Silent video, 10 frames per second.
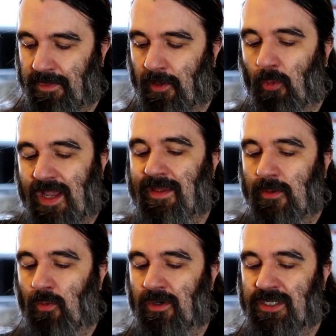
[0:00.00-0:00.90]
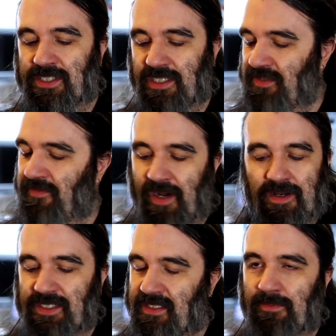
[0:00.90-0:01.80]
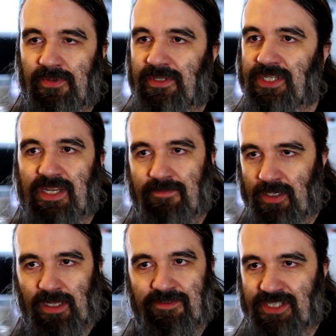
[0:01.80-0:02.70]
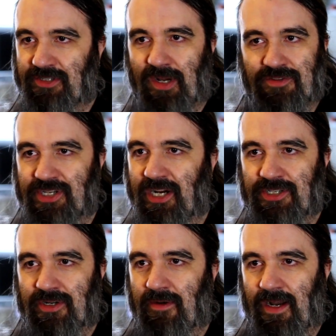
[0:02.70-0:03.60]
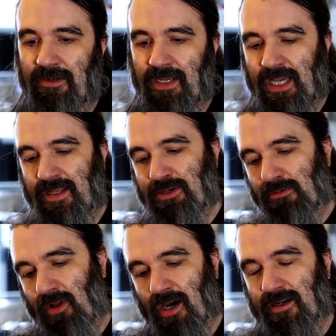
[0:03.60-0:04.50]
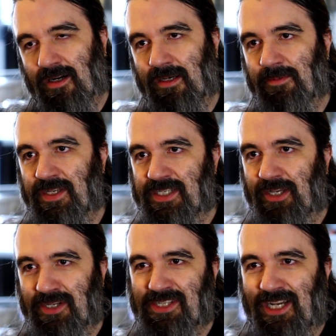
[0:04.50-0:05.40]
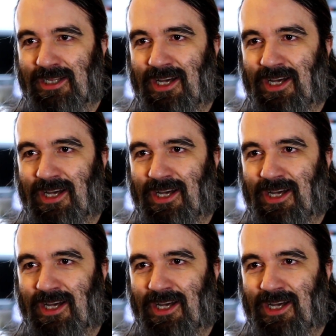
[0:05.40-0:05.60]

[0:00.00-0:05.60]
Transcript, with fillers: And the way that it works is very simple. You just have your left stick drives your character around, then you lock on with a Zelda-style